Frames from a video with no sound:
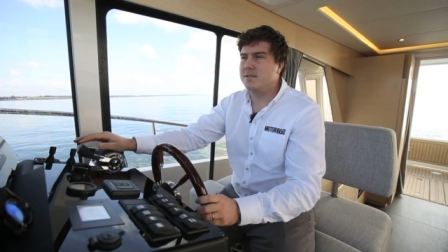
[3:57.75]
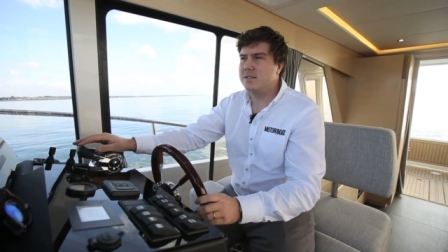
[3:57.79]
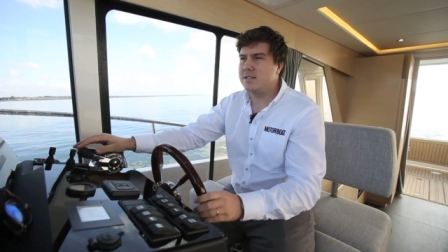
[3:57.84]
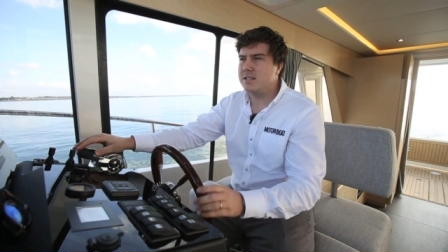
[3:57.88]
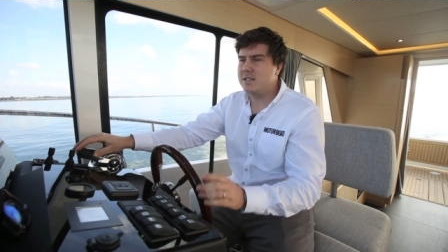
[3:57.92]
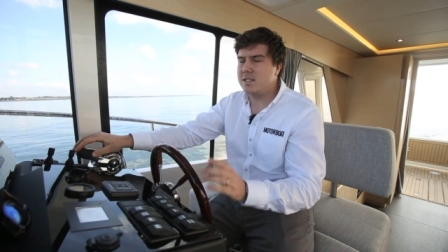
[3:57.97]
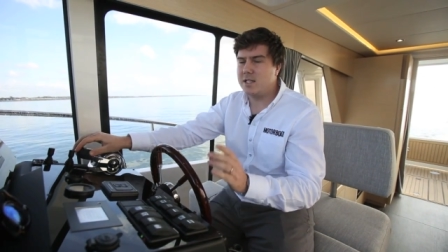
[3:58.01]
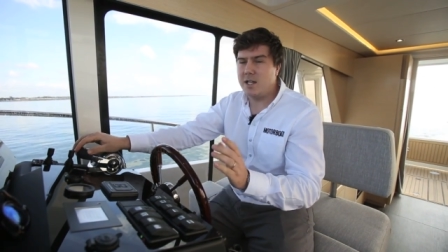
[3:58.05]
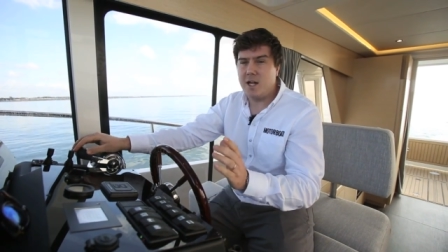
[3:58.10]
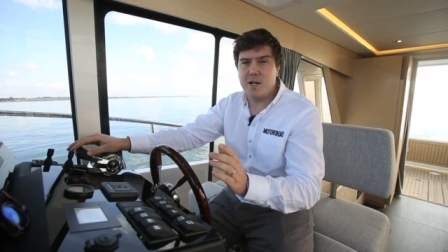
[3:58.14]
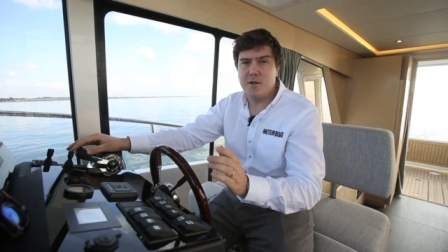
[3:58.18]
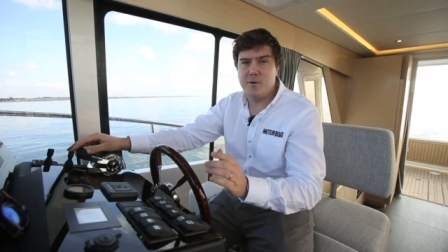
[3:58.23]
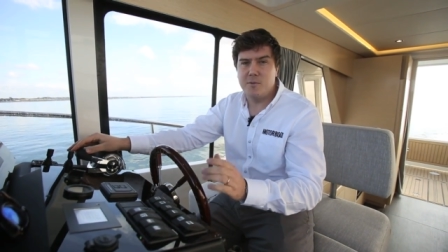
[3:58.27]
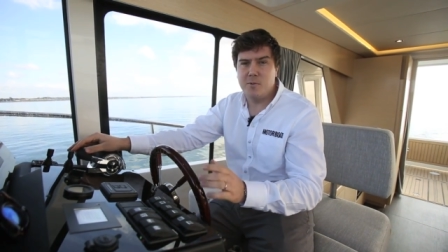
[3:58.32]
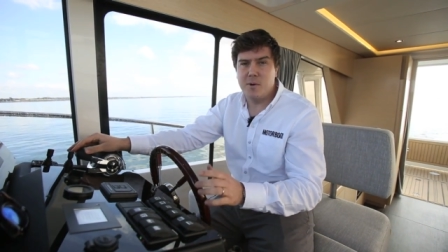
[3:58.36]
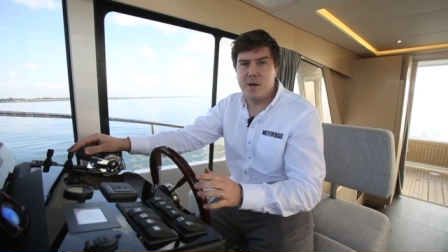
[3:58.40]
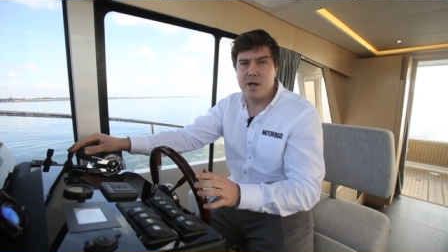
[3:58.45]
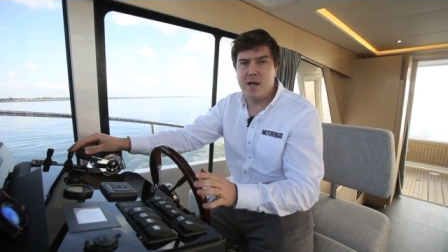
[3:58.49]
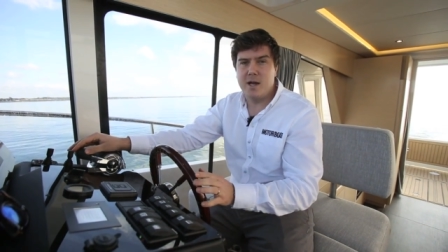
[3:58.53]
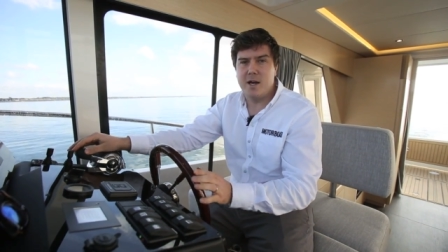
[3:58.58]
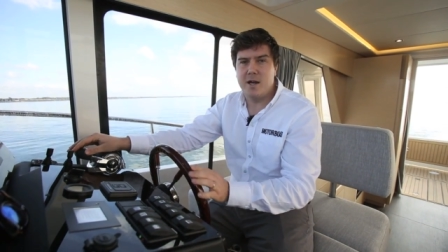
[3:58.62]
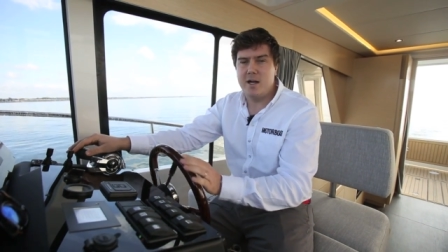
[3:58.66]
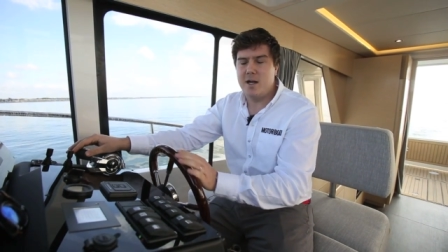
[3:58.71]
slight
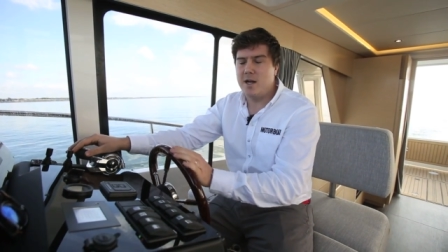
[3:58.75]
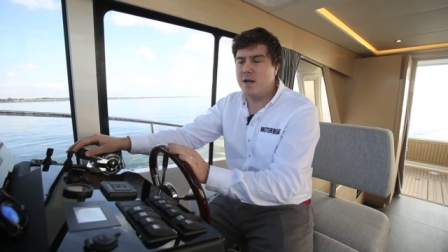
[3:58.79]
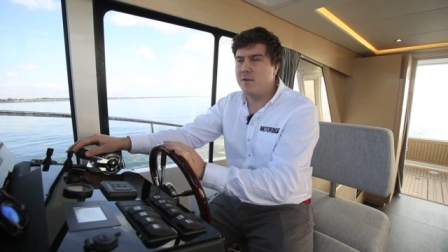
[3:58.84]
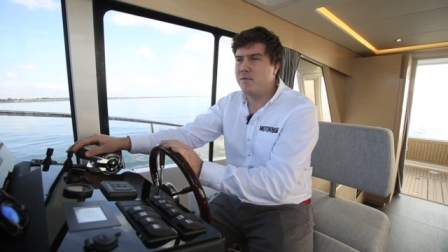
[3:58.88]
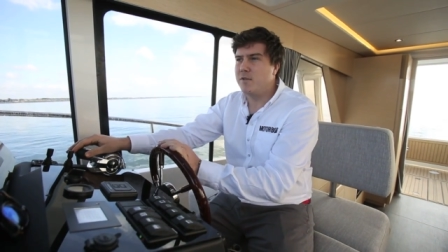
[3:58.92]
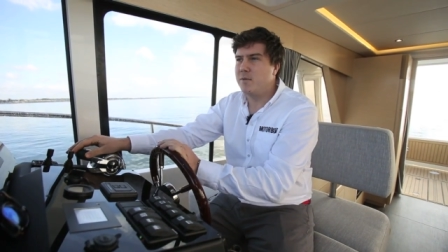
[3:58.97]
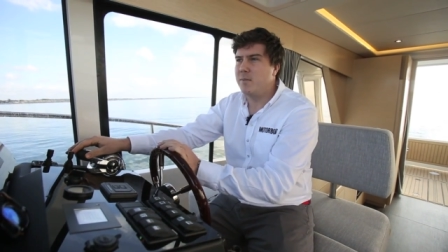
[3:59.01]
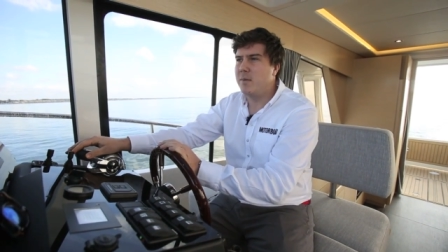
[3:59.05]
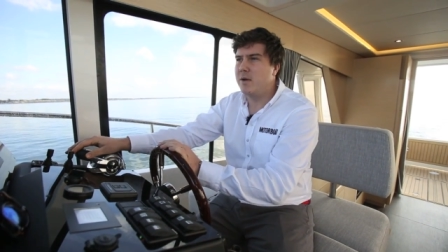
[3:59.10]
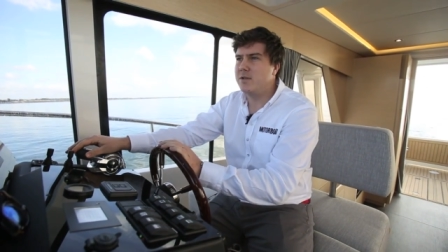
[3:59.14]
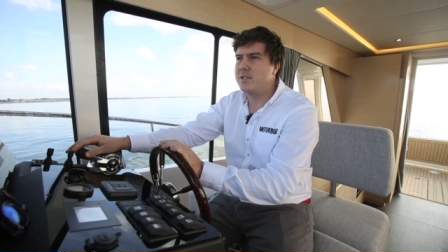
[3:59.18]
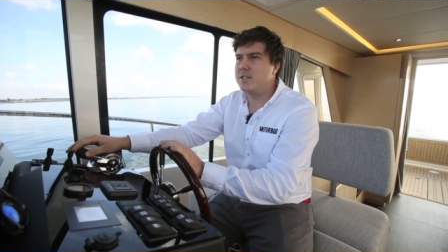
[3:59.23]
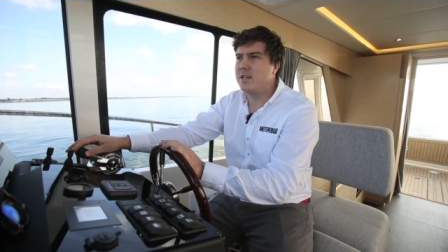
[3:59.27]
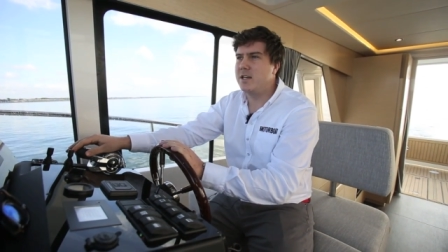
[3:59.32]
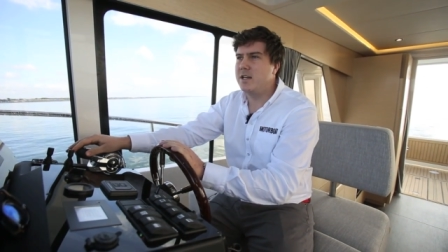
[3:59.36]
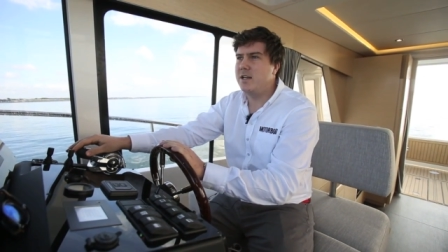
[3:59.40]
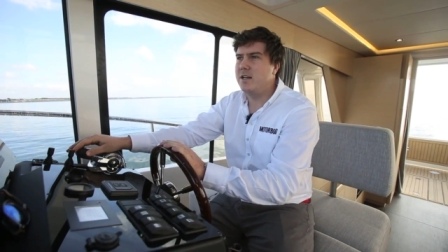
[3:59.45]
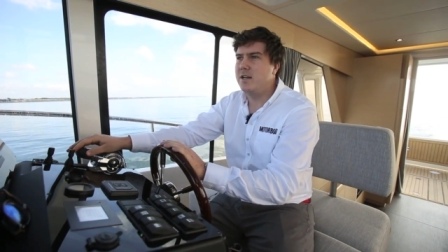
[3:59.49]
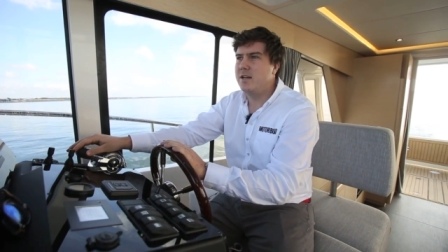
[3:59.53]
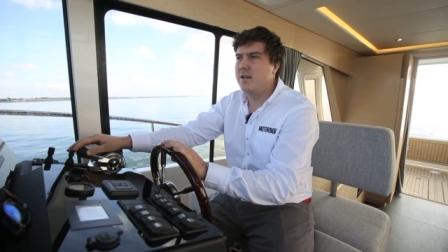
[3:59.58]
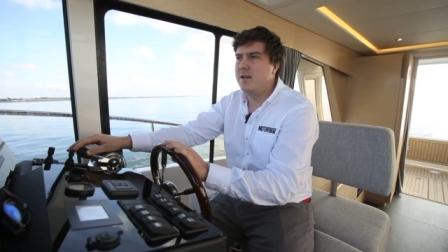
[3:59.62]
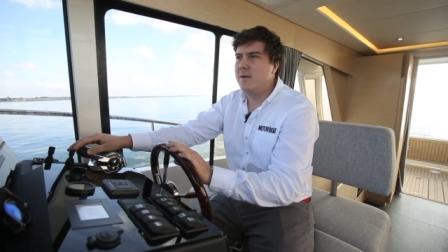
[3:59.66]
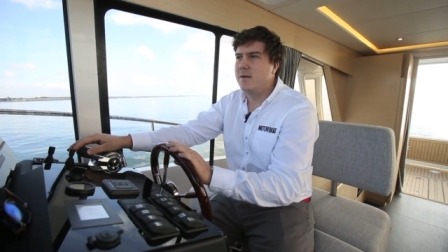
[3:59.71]
whir of the motor,